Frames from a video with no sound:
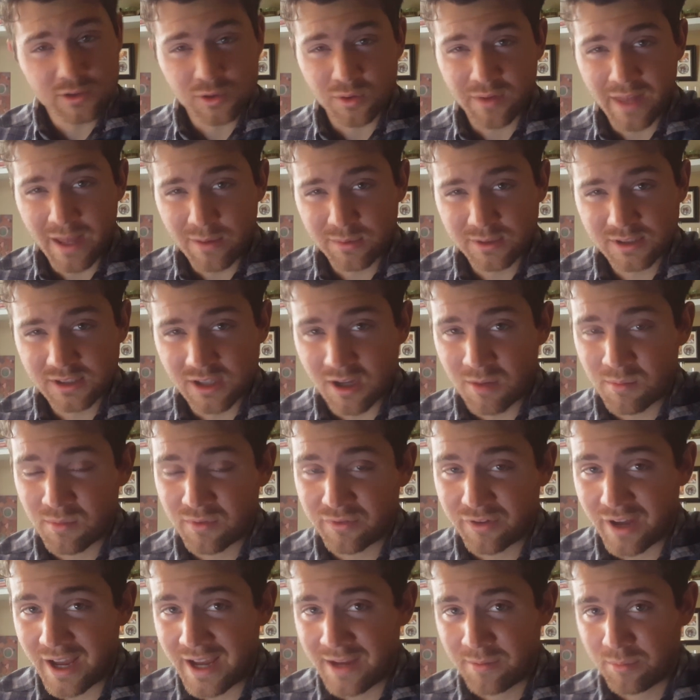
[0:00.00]
that was something of
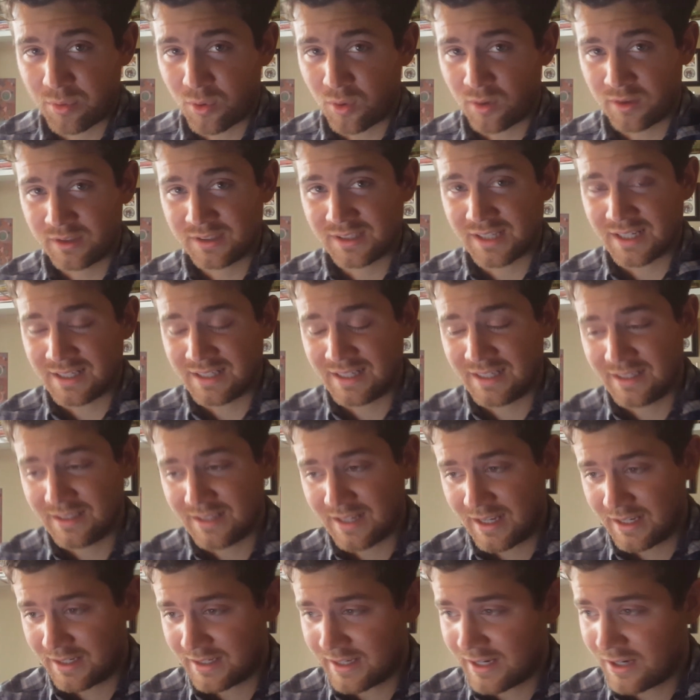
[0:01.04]
high importance I need to
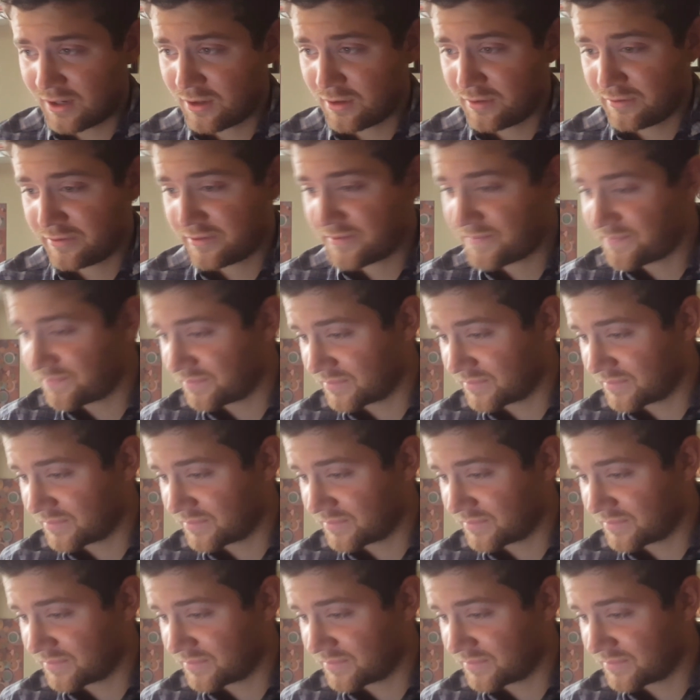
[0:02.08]
take care of.